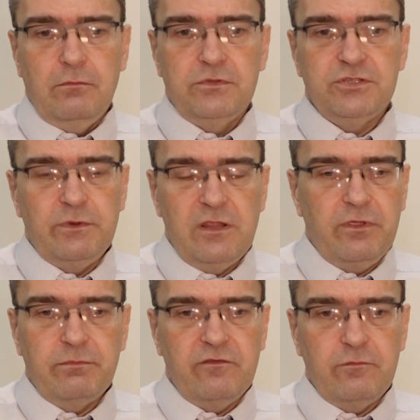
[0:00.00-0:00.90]
So many
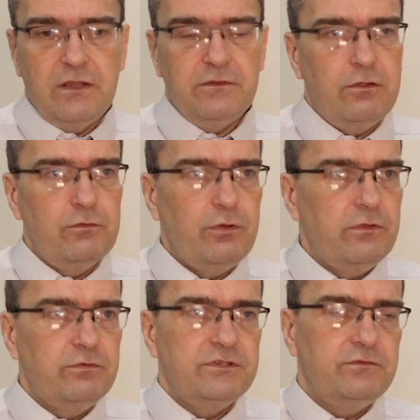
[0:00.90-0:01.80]
people I've met there who are
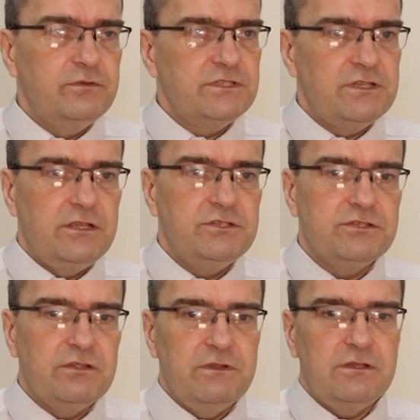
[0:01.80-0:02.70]
going through different
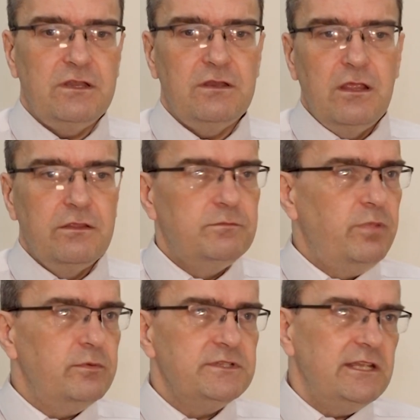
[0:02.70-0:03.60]
stages of it, and
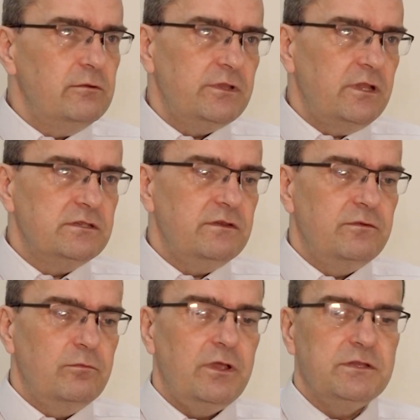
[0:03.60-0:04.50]
people deal with it in
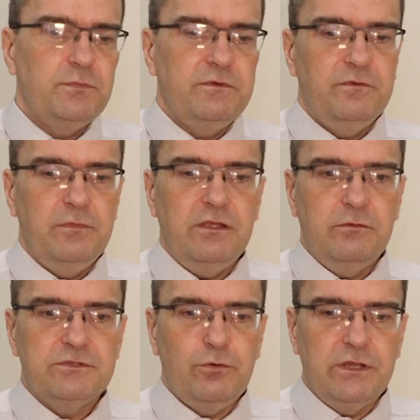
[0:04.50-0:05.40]
different ways, but for me it
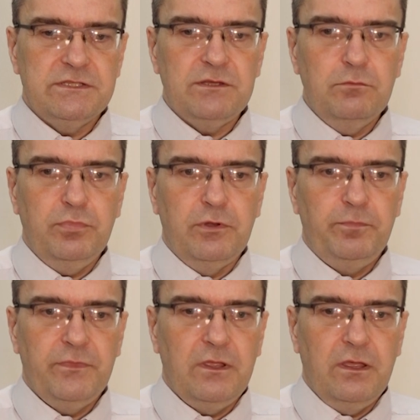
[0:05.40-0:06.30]
was quite
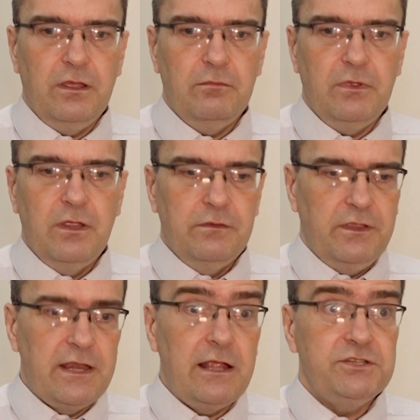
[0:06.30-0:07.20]
simple.
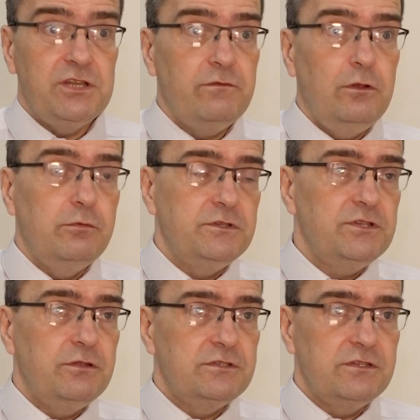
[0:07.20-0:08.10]
The analogy I've always
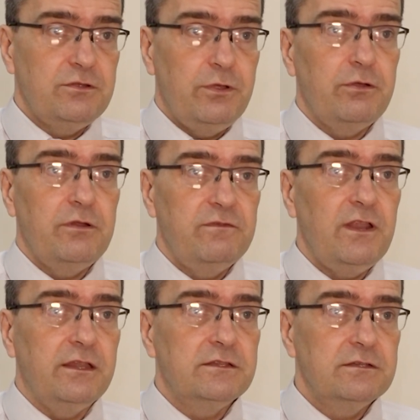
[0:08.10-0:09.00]
used is going on a
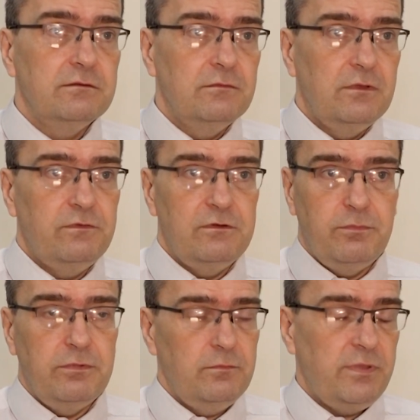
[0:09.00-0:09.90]
flight. If you're
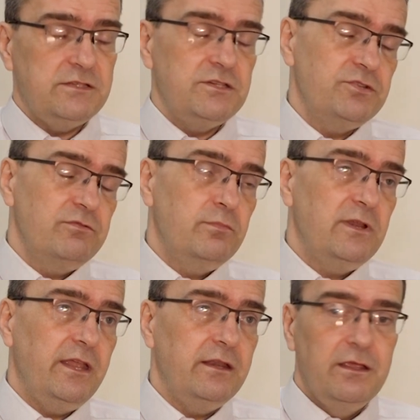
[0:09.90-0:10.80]
a passenger on a
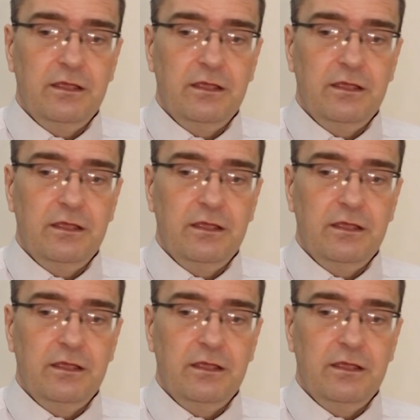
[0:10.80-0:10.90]
plane,